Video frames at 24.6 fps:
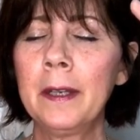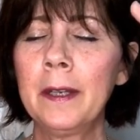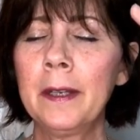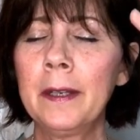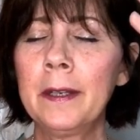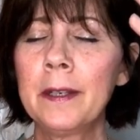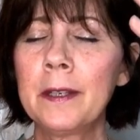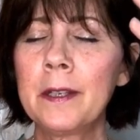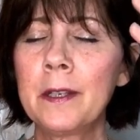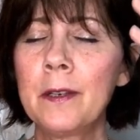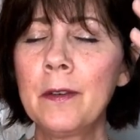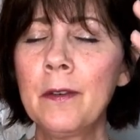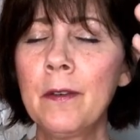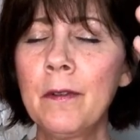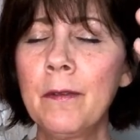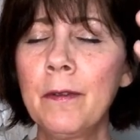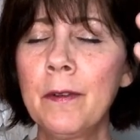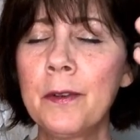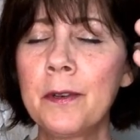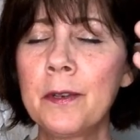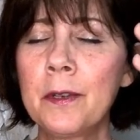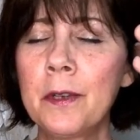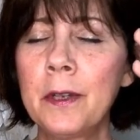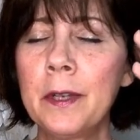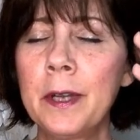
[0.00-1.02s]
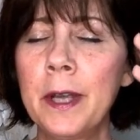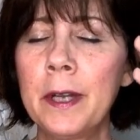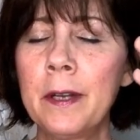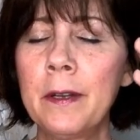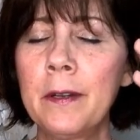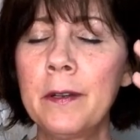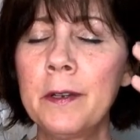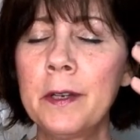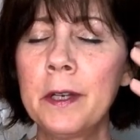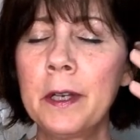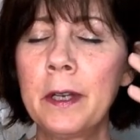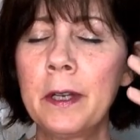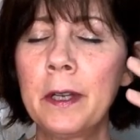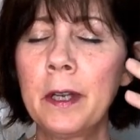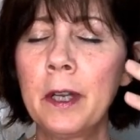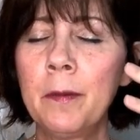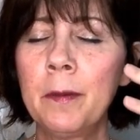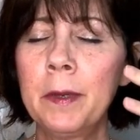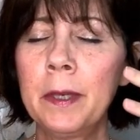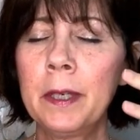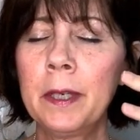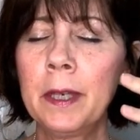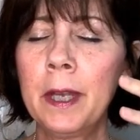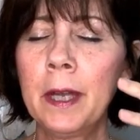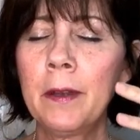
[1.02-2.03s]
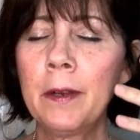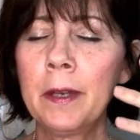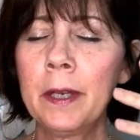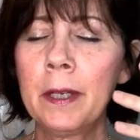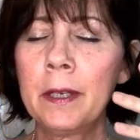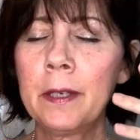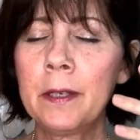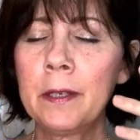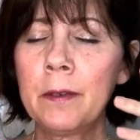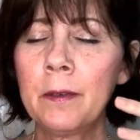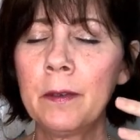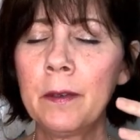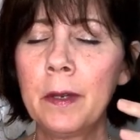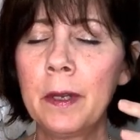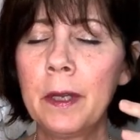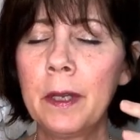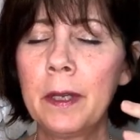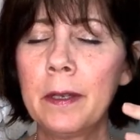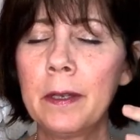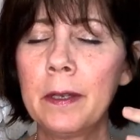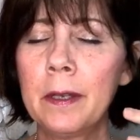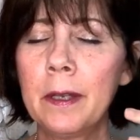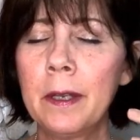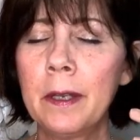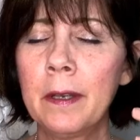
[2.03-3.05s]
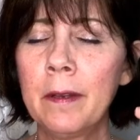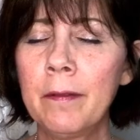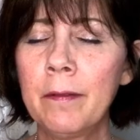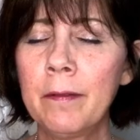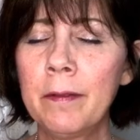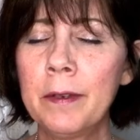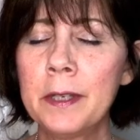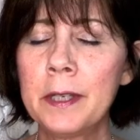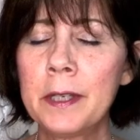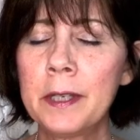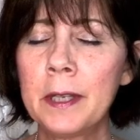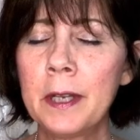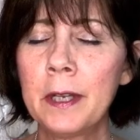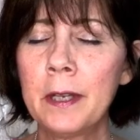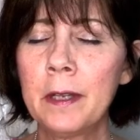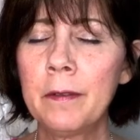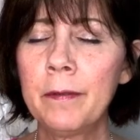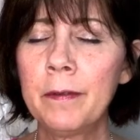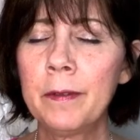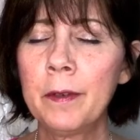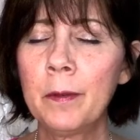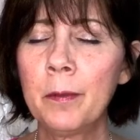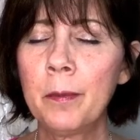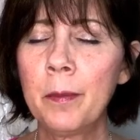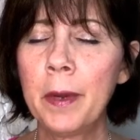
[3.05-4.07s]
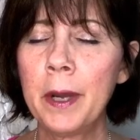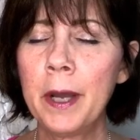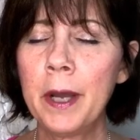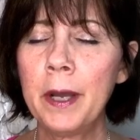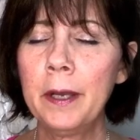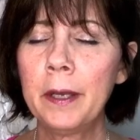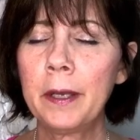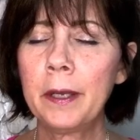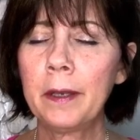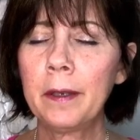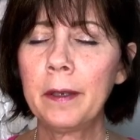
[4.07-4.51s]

this universal energy coming down into every cell of your body.